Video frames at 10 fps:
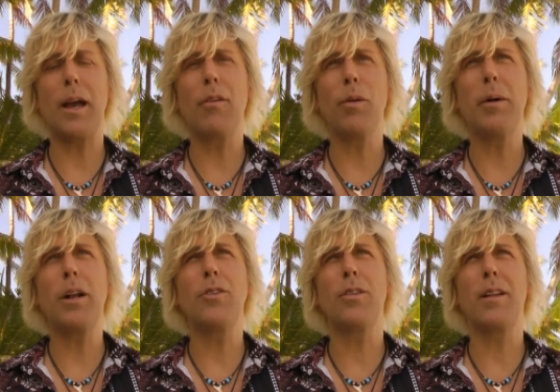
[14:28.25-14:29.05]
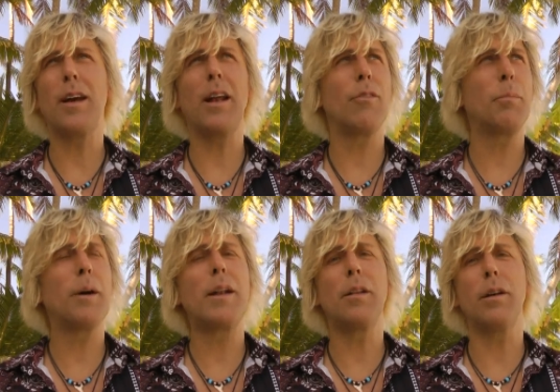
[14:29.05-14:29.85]
Everybody should let
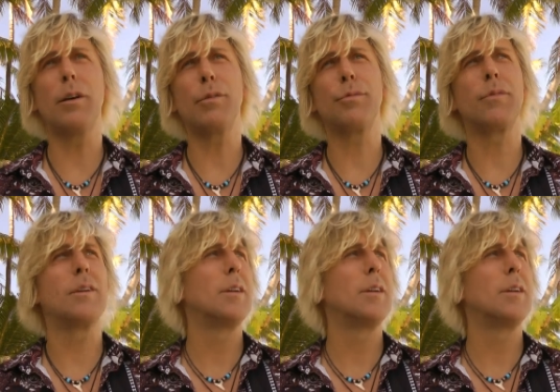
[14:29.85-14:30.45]
everybody live